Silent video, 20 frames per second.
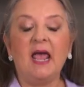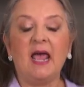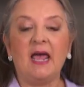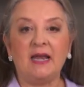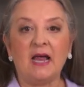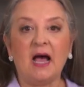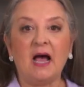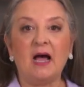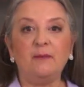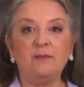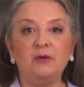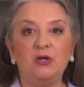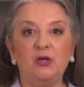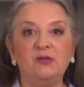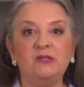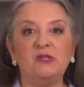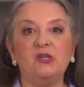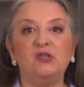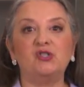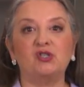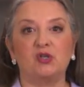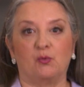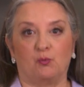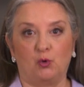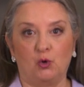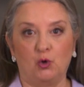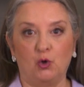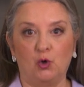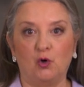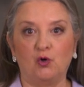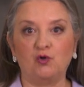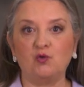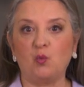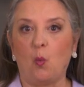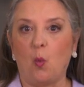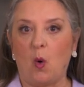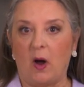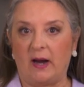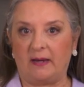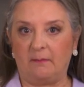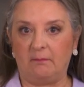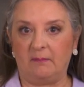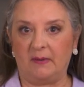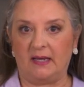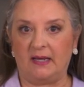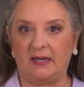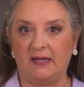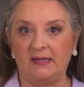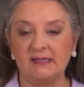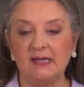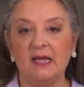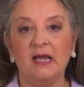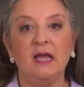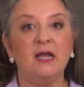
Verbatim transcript: And I'm using some cooked white beans.